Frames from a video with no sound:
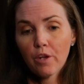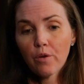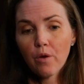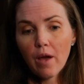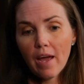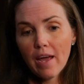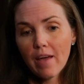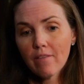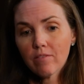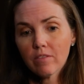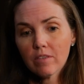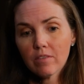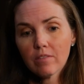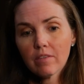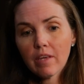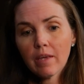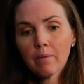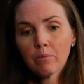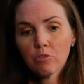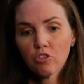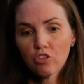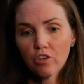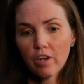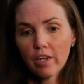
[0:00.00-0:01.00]
you know, I have the
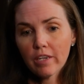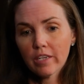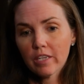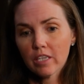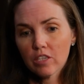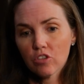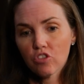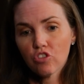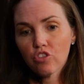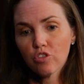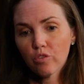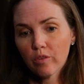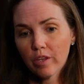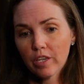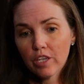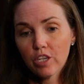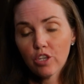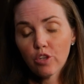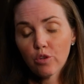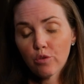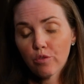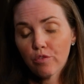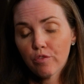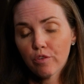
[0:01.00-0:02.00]
same genetic issue
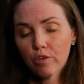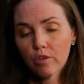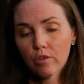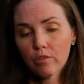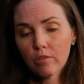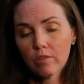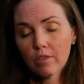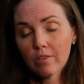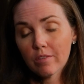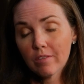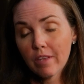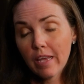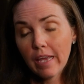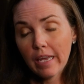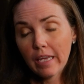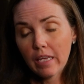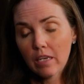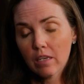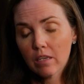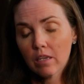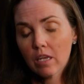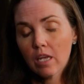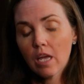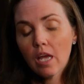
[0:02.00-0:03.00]
like you for the
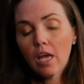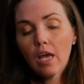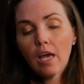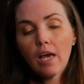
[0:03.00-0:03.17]
zinc,